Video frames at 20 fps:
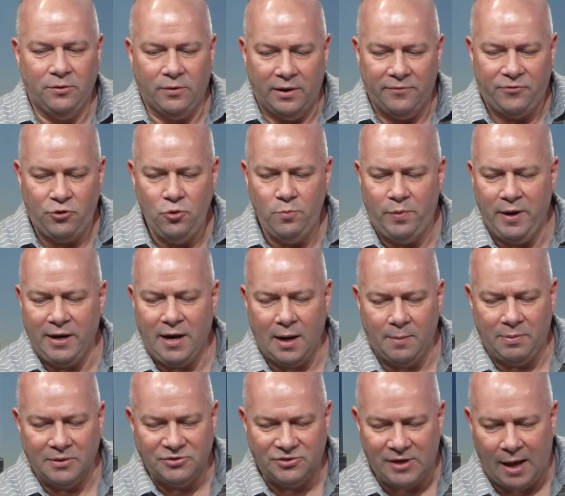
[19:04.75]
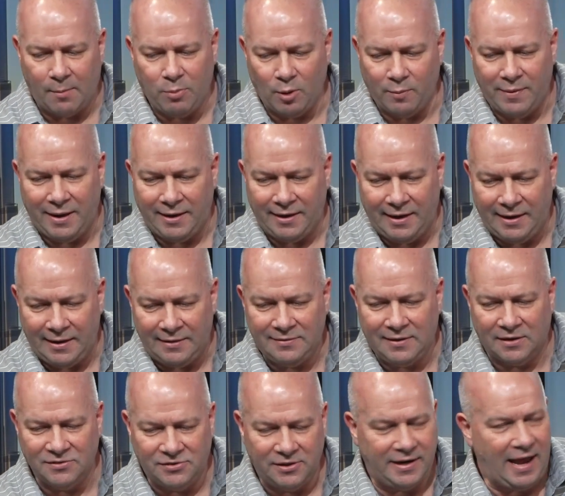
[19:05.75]
If you pick up a supplement and it
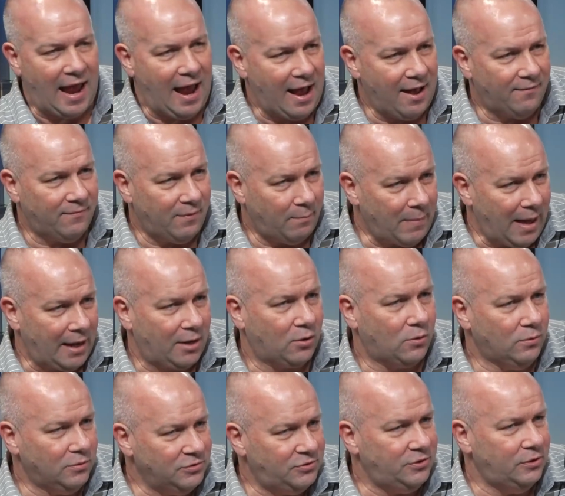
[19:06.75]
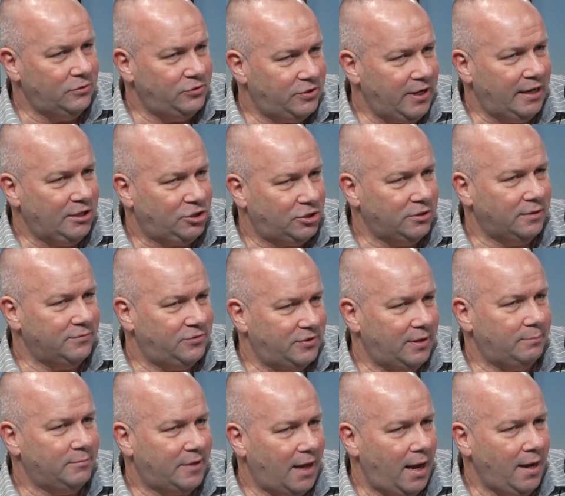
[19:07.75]
doesn't have a medical association of
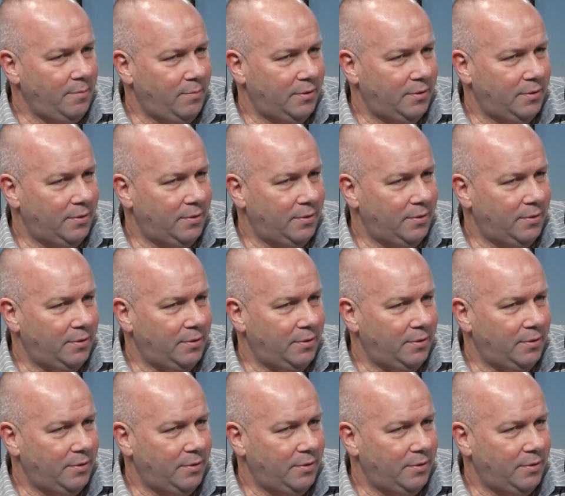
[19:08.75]
some type,